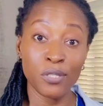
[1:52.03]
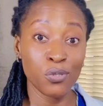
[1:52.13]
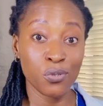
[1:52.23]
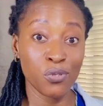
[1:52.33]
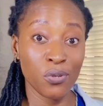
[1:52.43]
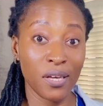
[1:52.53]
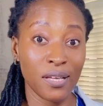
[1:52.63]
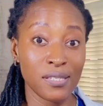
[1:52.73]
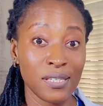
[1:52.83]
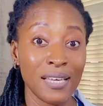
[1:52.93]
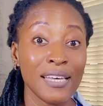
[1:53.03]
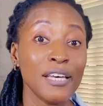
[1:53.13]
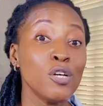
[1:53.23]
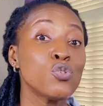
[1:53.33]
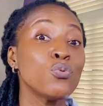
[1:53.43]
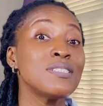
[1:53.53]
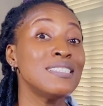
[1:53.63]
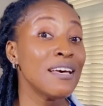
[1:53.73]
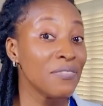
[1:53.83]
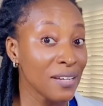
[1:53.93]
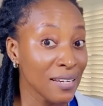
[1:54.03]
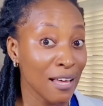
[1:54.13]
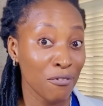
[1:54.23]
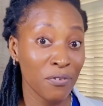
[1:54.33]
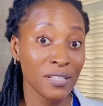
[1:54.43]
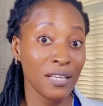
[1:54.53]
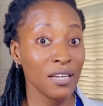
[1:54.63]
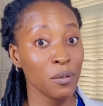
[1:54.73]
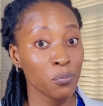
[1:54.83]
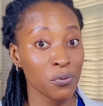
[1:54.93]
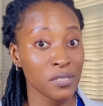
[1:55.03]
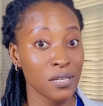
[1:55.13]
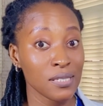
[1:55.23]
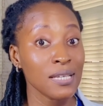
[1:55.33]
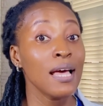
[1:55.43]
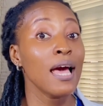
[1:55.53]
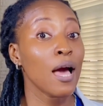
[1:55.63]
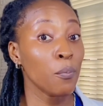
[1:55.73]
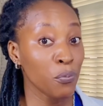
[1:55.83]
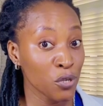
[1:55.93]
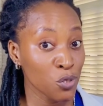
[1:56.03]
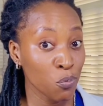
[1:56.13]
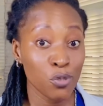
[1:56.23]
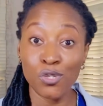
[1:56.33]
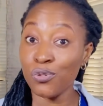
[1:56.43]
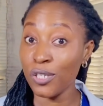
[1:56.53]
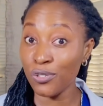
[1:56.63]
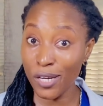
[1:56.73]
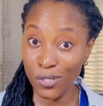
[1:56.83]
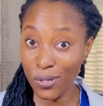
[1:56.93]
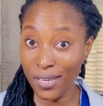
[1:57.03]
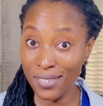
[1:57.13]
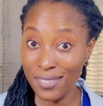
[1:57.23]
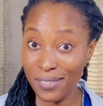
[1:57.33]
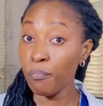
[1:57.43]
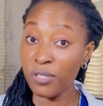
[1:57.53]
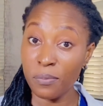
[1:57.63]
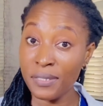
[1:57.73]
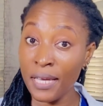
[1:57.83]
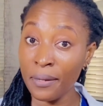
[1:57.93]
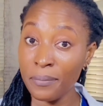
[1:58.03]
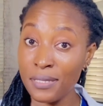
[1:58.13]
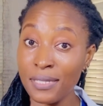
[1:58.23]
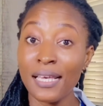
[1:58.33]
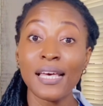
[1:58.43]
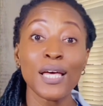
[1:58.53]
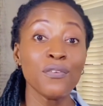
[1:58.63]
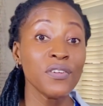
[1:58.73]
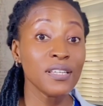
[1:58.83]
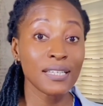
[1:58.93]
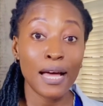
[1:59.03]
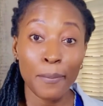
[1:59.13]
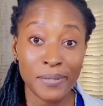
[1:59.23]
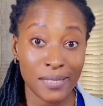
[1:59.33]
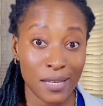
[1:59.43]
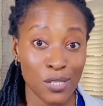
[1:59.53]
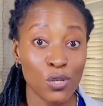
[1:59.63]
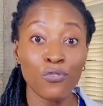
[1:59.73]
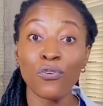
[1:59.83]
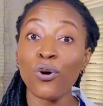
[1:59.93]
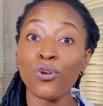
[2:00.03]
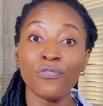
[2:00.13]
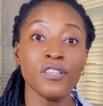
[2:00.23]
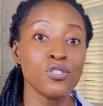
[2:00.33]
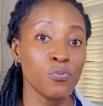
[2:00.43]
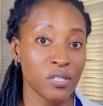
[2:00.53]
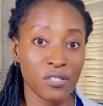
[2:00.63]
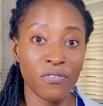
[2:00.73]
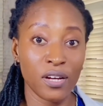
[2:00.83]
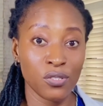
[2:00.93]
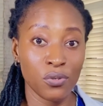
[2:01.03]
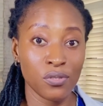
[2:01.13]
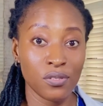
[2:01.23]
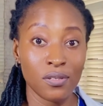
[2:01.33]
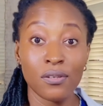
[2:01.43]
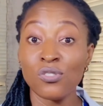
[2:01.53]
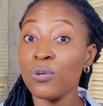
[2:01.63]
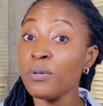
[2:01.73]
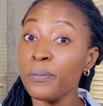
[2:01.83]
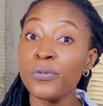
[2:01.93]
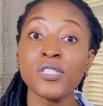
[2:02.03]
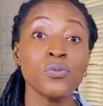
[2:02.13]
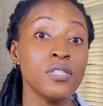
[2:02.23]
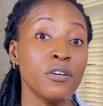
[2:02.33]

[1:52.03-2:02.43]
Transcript: empty tooth socket, it will definitely affect the healing process and predispose you to a dry socket. But sometimes, even in the absence of all of these risk factors, some people still